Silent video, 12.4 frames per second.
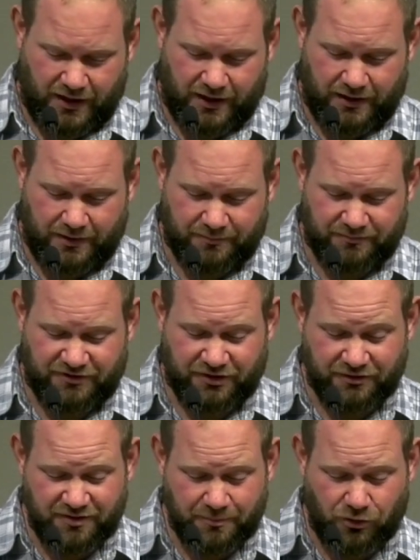Um, so
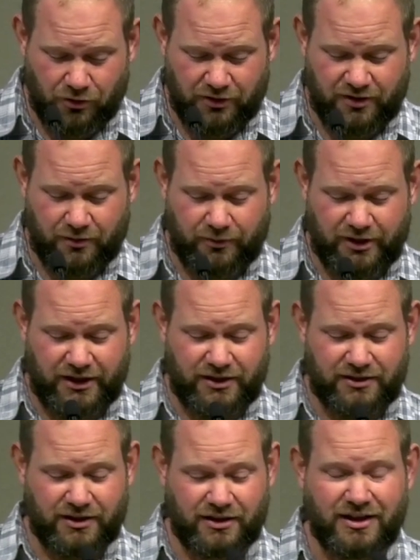it's important that we
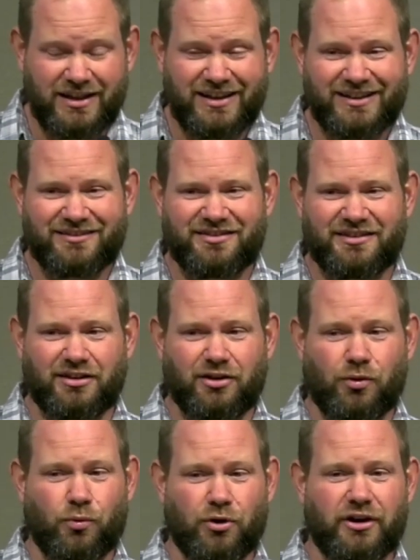need to instill
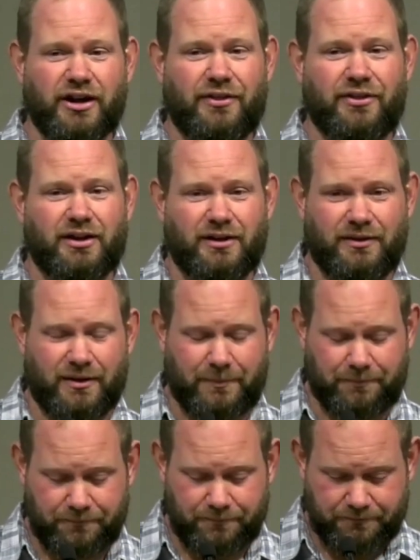a work ethic in
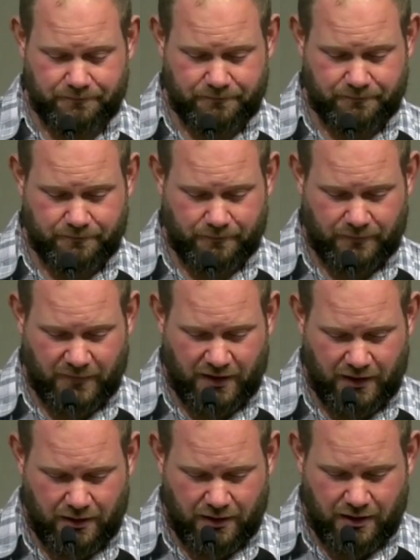them.
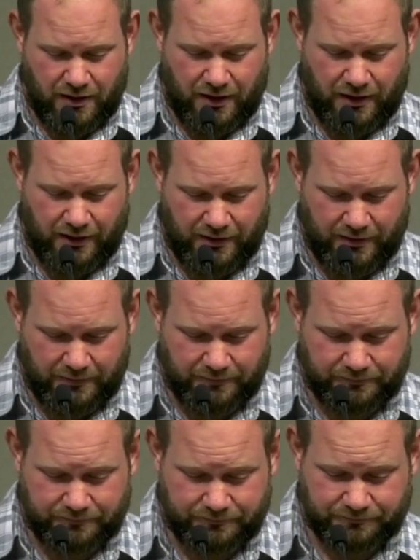
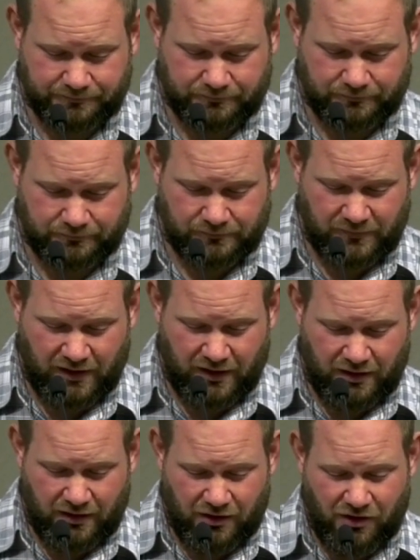Um,
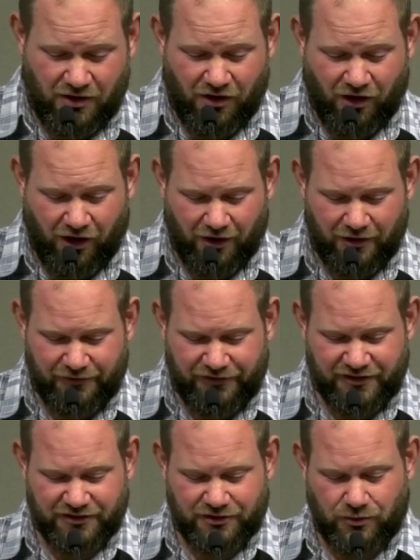hard
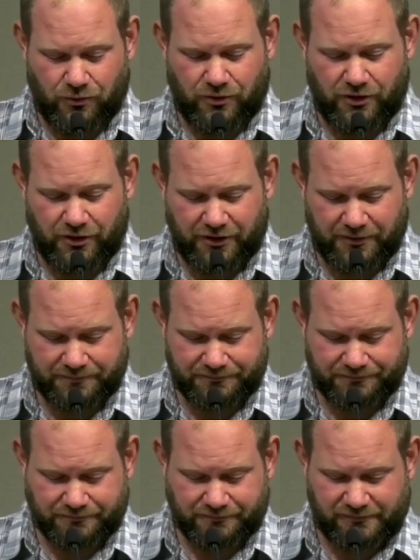physical work
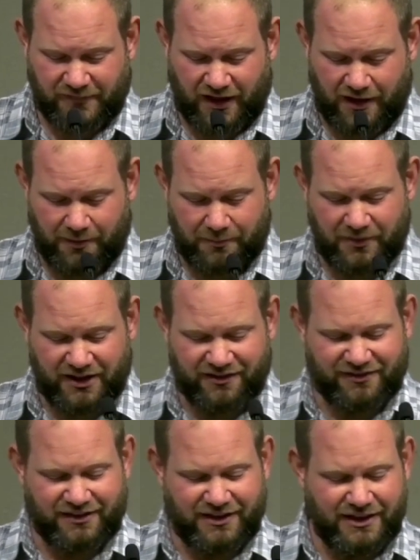
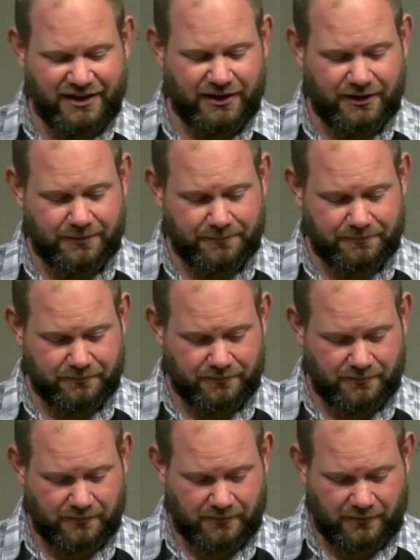is needed
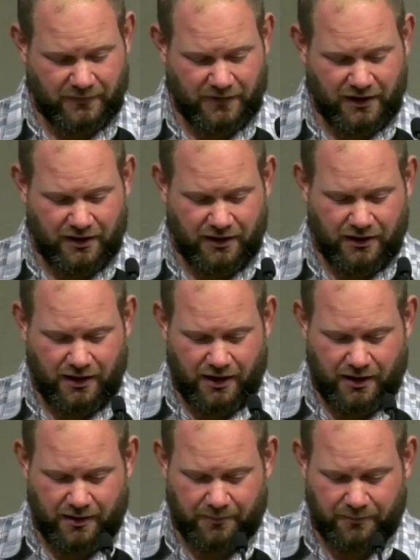
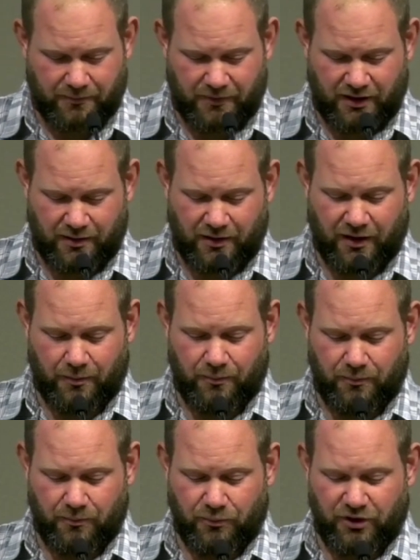um, it,
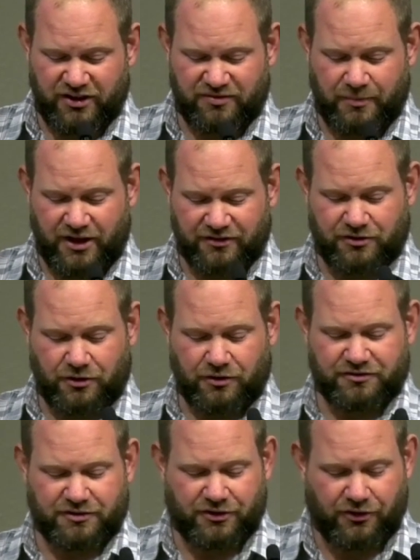it, brings males
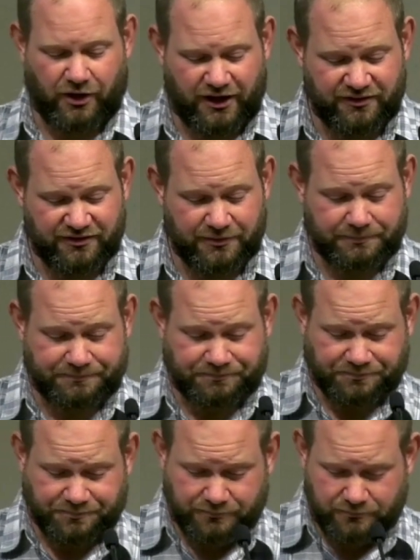closer to Christ.
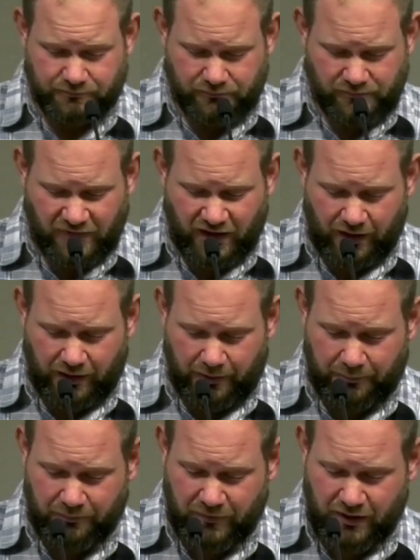Um,